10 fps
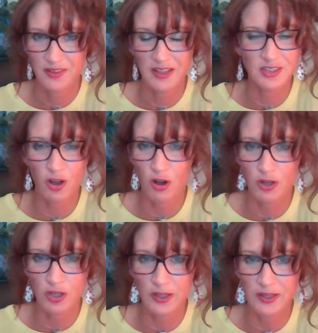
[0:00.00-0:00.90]
It's all
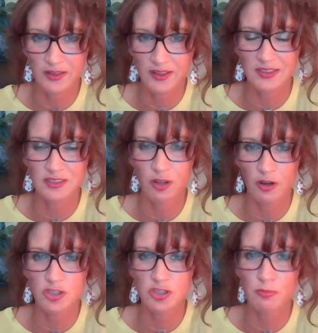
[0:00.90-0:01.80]
good as
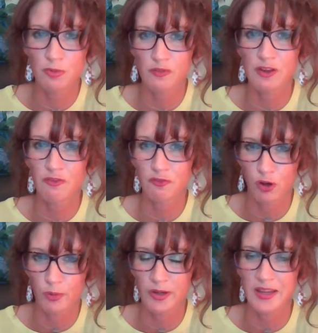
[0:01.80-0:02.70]
long as you're moving
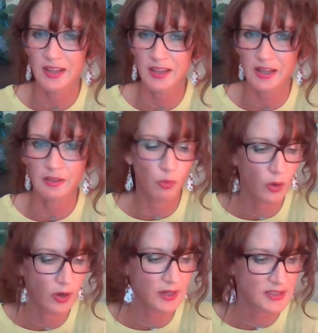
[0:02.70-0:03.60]
forward and getting the
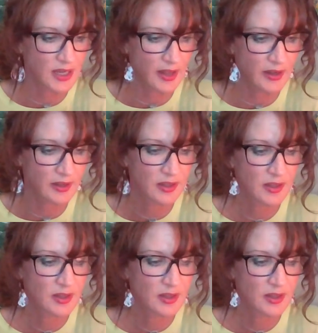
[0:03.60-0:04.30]
work done.